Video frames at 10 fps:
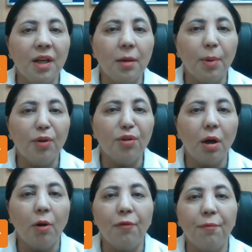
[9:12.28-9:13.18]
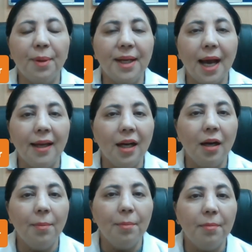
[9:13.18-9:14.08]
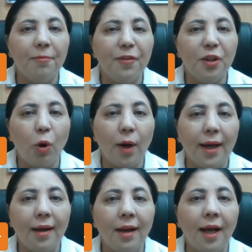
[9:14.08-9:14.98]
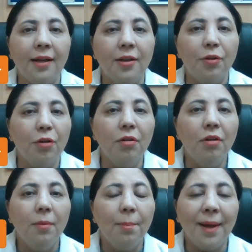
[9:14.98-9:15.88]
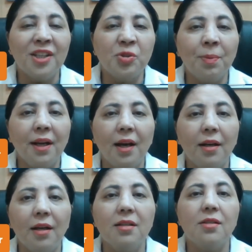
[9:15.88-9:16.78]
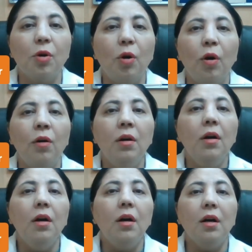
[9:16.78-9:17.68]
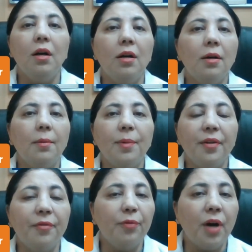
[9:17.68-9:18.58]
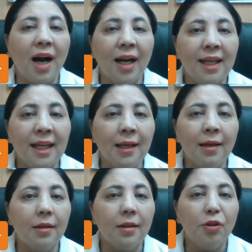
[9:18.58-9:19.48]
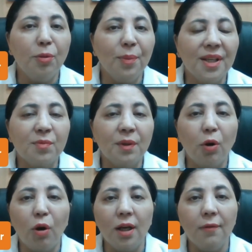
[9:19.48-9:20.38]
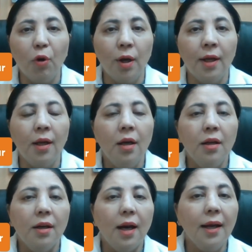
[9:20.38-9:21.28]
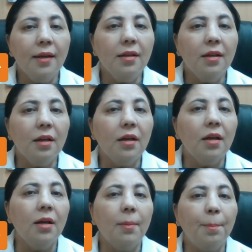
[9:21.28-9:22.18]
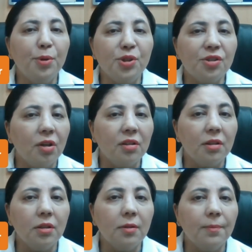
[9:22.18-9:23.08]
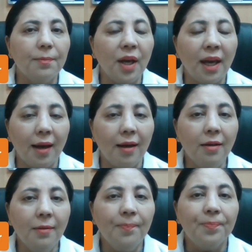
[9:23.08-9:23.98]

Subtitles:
made up out of banana with oil, and mashed bananas, or honey, mixed with olive oil, and put it on the hair.